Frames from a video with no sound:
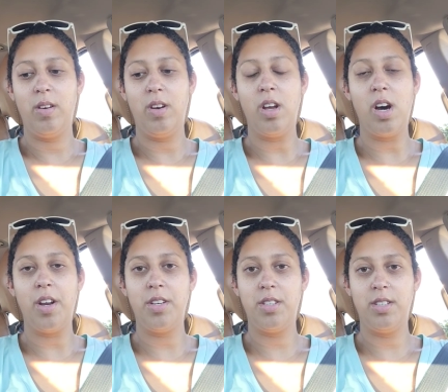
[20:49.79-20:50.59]

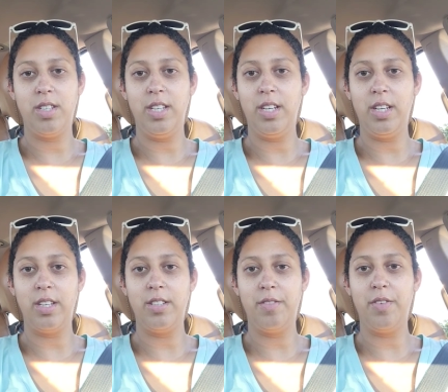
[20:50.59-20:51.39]
not
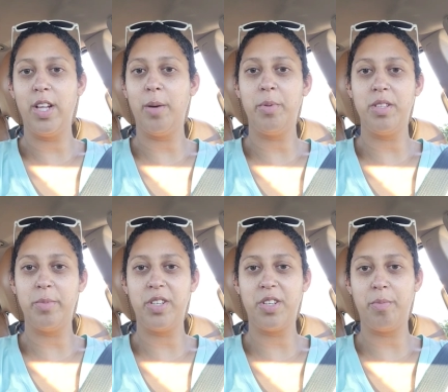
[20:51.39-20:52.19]
needing to fill up as
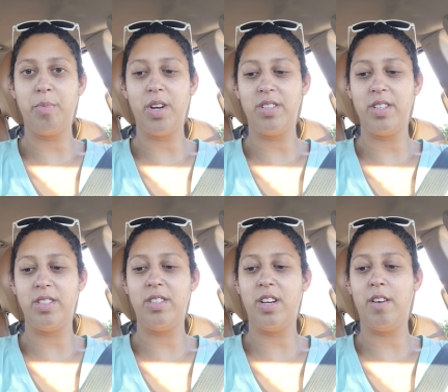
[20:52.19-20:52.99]
much on
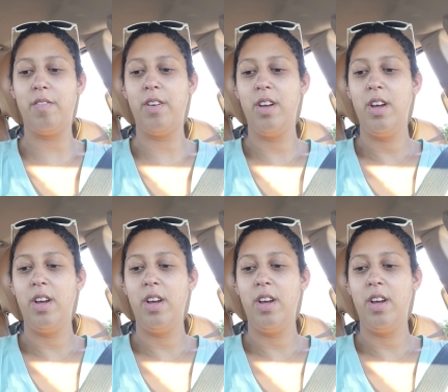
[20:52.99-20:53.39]
processed stuff